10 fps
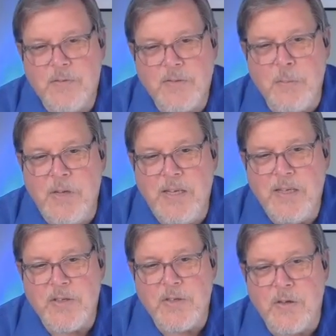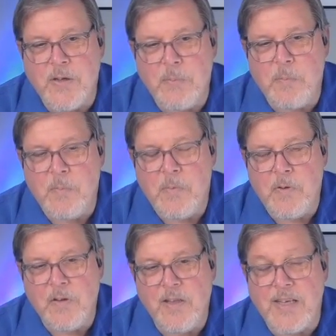to me it's
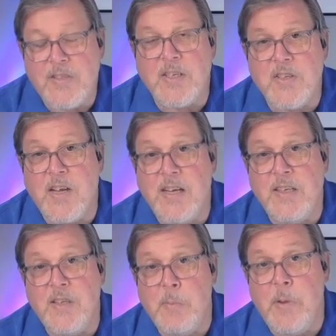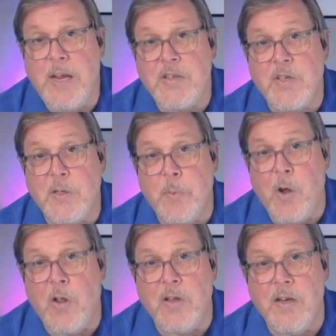less exciting than
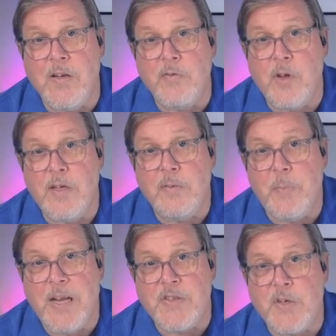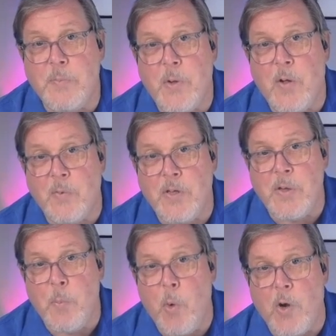basketball, and I find basketball really
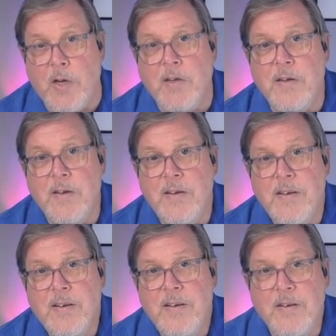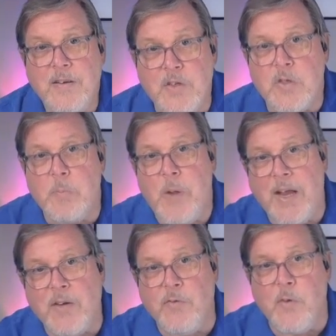boring. It's just
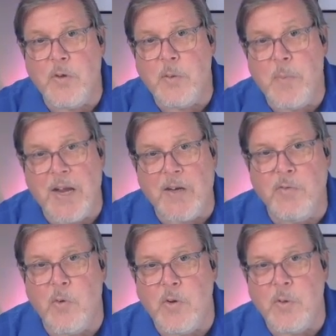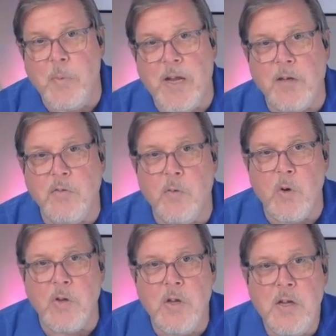back and forth and back and forth and back and
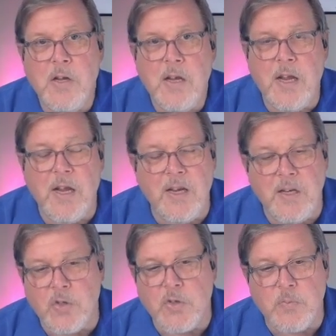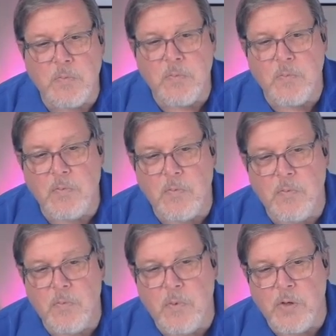forth, and it's
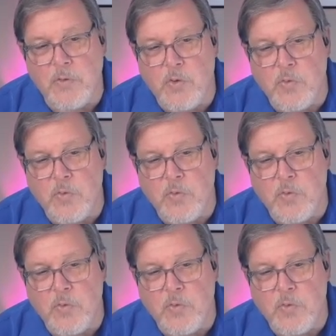with